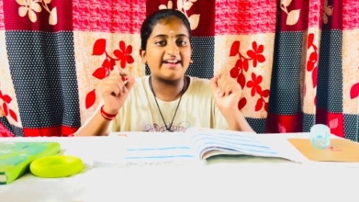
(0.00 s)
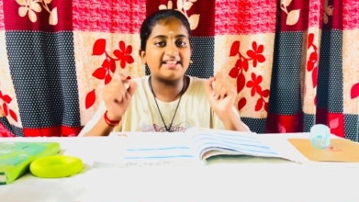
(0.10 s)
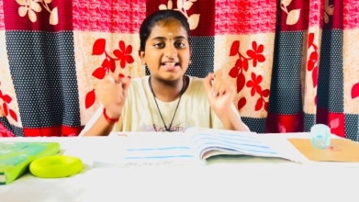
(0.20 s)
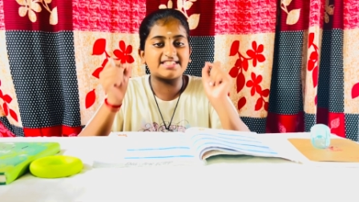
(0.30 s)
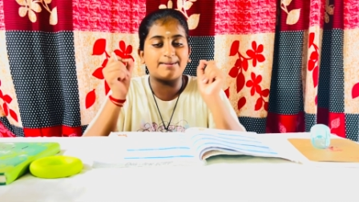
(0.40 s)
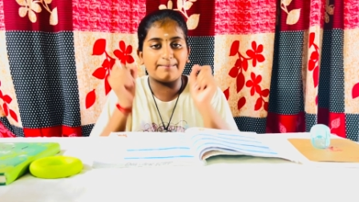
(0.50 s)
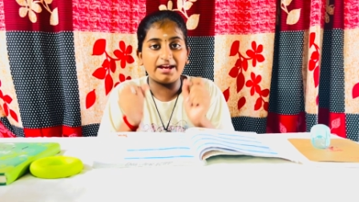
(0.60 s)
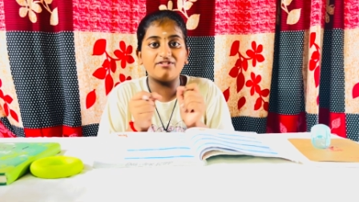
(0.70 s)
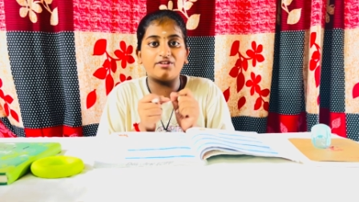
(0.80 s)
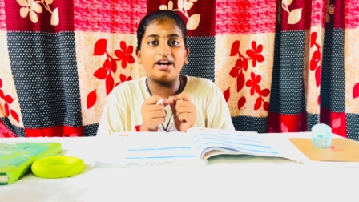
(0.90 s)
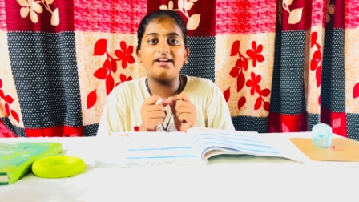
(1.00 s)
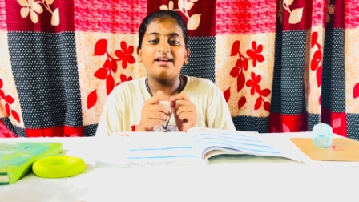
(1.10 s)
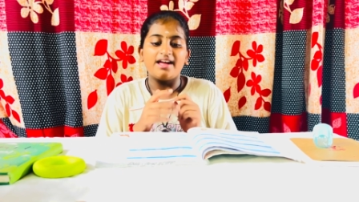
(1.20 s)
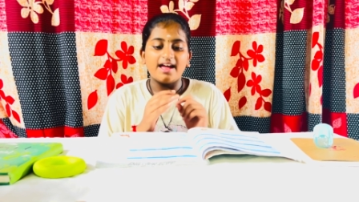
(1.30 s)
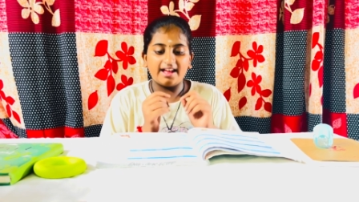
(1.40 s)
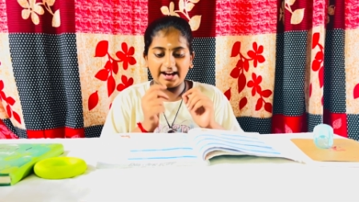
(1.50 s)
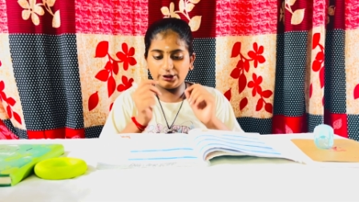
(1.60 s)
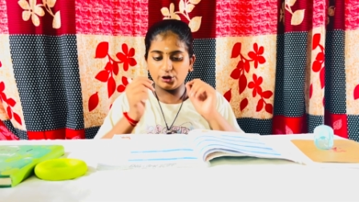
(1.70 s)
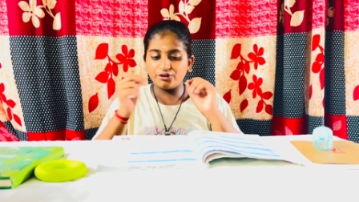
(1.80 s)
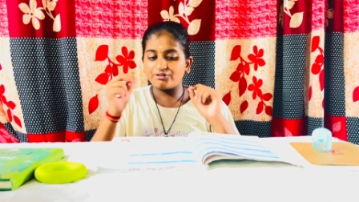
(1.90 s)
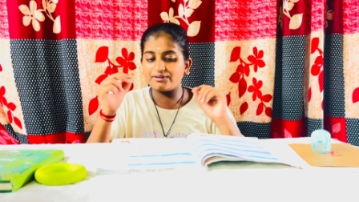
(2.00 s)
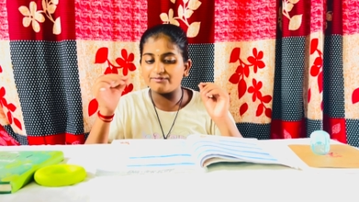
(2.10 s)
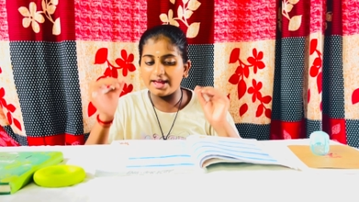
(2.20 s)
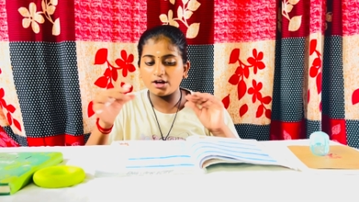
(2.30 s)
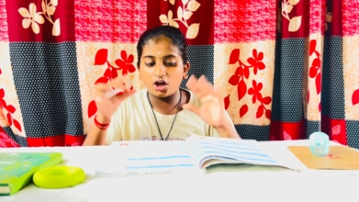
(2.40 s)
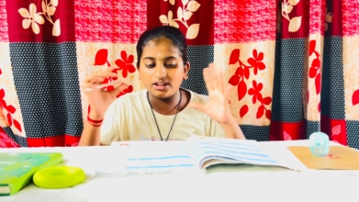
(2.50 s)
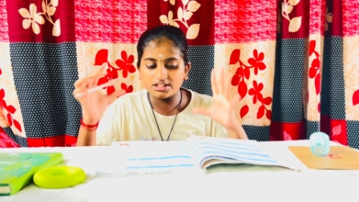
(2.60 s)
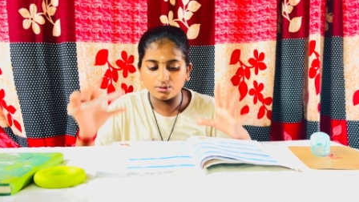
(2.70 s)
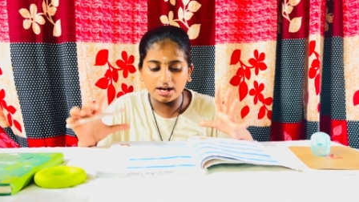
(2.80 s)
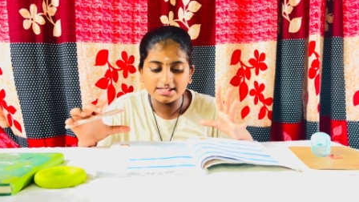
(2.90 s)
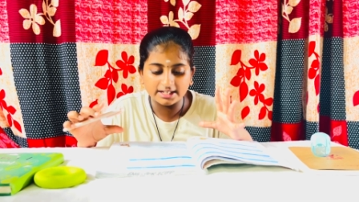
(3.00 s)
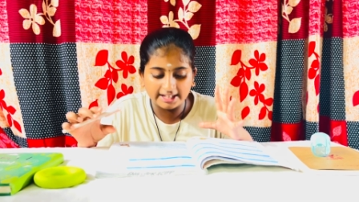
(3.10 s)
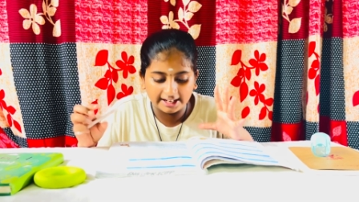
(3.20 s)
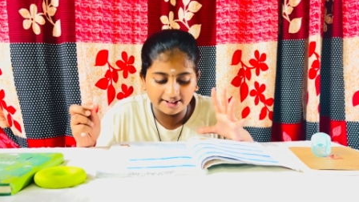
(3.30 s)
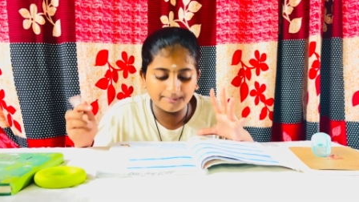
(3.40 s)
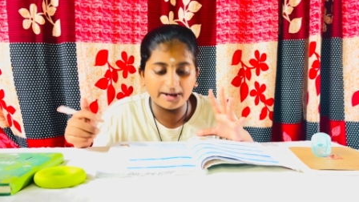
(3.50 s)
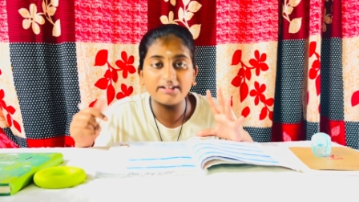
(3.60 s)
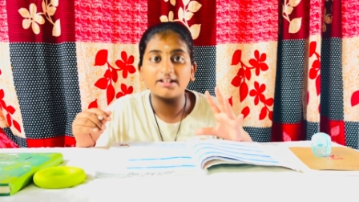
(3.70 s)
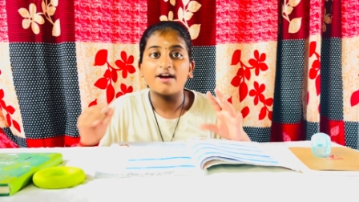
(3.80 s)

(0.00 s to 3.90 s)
That's the main word. I don't know from where all these words are taken, but